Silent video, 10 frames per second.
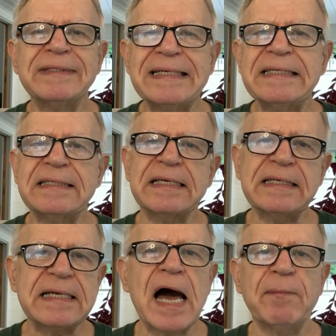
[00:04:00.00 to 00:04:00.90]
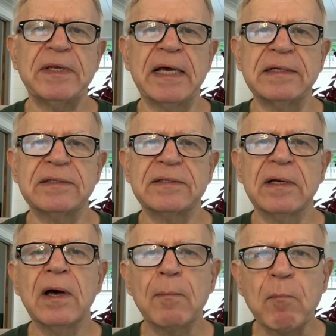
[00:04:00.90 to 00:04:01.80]
DC
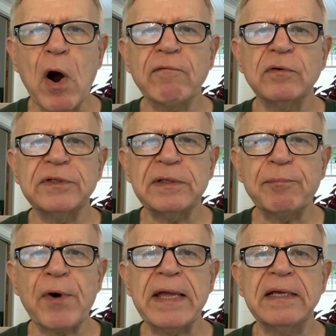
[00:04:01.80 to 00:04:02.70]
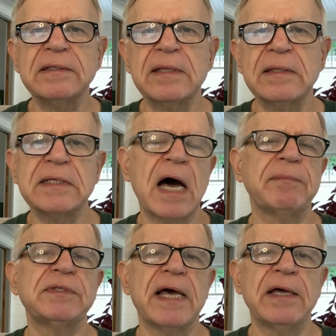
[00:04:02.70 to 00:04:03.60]
dominates, Marvel did break into the
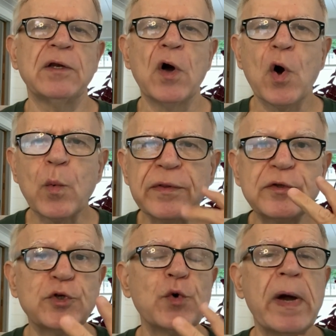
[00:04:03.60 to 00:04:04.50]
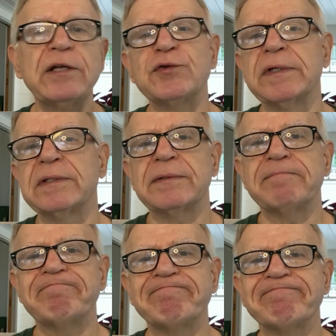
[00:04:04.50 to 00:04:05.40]
top 10 with two
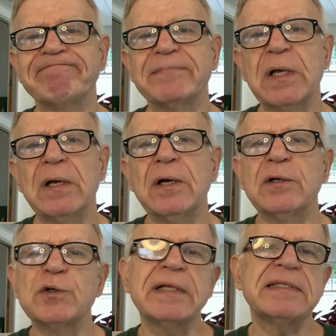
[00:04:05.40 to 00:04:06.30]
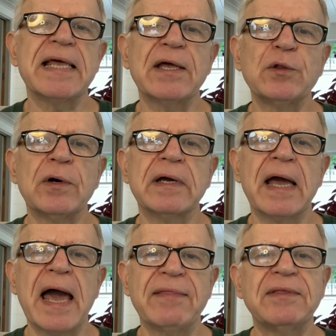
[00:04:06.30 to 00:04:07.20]
entries. So let's take a
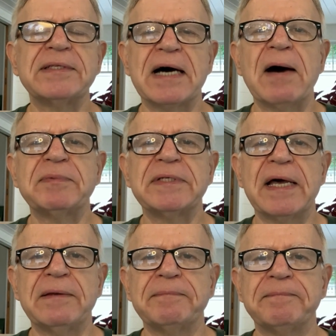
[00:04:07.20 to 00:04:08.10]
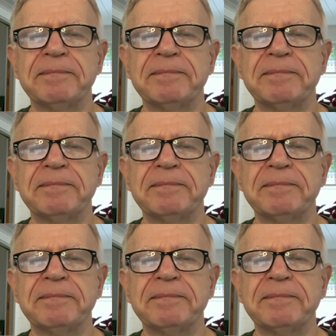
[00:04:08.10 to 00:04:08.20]
look at the top 10.